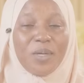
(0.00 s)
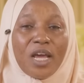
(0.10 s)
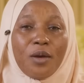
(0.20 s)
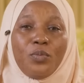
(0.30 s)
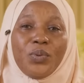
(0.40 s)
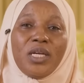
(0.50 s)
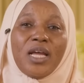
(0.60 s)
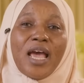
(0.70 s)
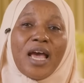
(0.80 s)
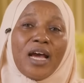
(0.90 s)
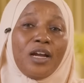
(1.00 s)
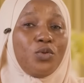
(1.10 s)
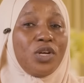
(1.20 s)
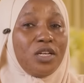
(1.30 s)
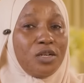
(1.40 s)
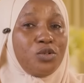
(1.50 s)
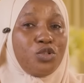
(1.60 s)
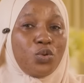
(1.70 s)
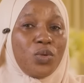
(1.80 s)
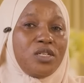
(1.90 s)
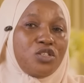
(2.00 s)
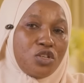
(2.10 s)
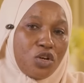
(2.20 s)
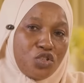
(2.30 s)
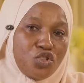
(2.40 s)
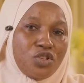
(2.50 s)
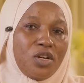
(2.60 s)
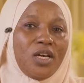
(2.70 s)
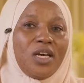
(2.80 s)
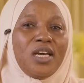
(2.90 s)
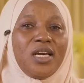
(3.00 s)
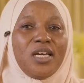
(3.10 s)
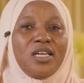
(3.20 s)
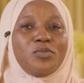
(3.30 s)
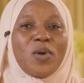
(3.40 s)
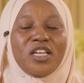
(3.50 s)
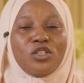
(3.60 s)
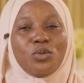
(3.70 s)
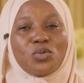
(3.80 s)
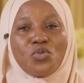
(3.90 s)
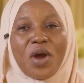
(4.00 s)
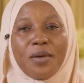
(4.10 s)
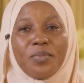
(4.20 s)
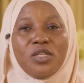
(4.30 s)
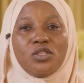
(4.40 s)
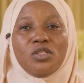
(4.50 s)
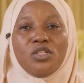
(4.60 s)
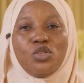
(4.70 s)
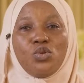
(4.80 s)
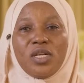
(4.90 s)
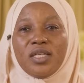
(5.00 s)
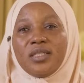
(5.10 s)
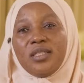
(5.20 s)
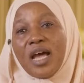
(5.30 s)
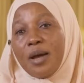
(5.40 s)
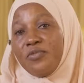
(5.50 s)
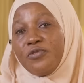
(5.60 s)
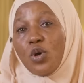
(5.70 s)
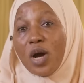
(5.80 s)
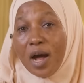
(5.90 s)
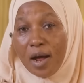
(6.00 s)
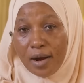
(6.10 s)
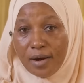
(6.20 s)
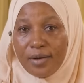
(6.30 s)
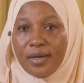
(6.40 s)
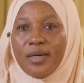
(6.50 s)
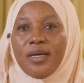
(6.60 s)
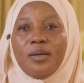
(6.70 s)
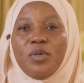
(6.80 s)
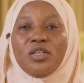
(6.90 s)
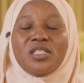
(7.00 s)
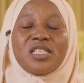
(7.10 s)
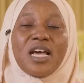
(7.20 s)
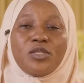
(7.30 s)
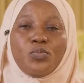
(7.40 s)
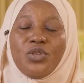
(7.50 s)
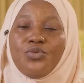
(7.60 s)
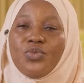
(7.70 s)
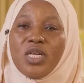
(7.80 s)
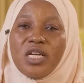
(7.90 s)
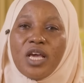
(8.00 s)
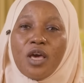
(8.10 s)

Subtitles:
been helping her, and in doing such is by subscribing to the uLesson app for her, because it has been really